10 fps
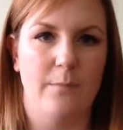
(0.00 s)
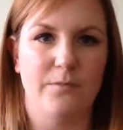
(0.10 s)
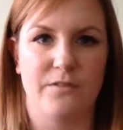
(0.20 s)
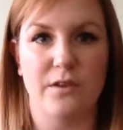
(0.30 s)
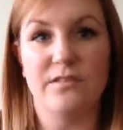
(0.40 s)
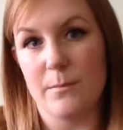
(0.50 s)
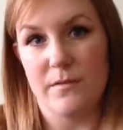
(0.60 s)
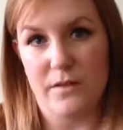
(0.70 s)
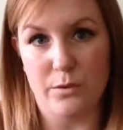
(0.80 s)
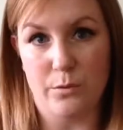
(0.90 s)
So some
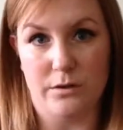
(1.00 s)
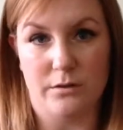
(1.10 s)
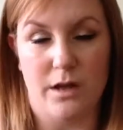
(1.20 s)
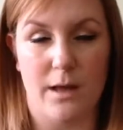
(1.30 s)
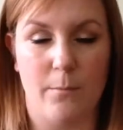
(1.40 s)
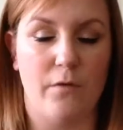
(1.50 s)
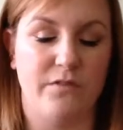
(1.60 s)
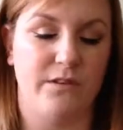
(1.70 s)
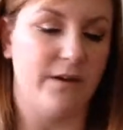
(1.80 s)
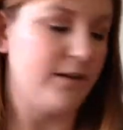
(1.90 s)
of it you will
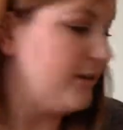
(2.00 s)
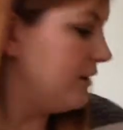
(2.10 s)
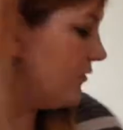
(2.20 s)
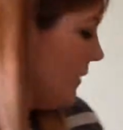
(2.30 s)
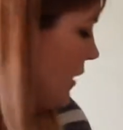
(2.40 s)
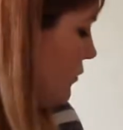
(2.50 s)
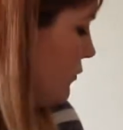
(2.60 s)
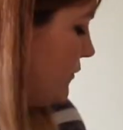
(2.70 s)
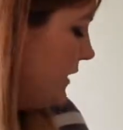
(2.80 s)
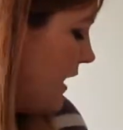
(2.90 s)
obviously recognise from that
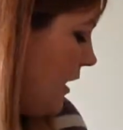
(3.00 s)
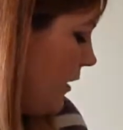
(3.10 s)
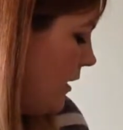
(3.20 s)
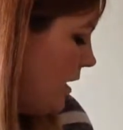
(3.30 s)
whole video.